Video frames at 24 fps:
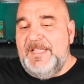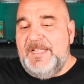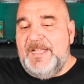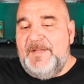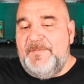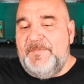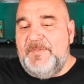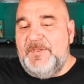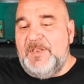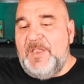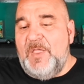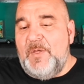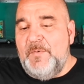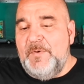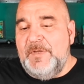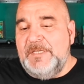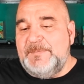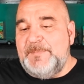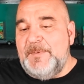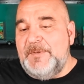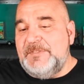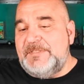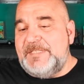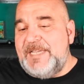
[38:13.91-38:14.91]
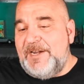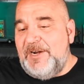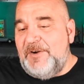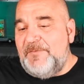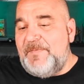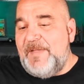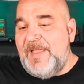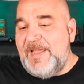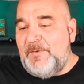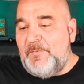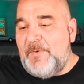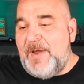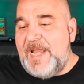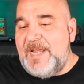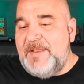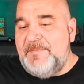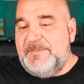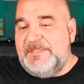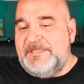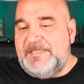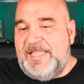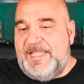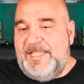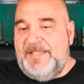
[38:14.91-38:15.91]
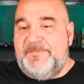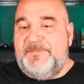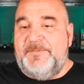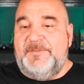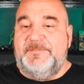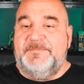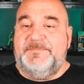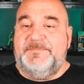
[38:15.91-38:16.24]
of the longest, most terrifying ride of his life.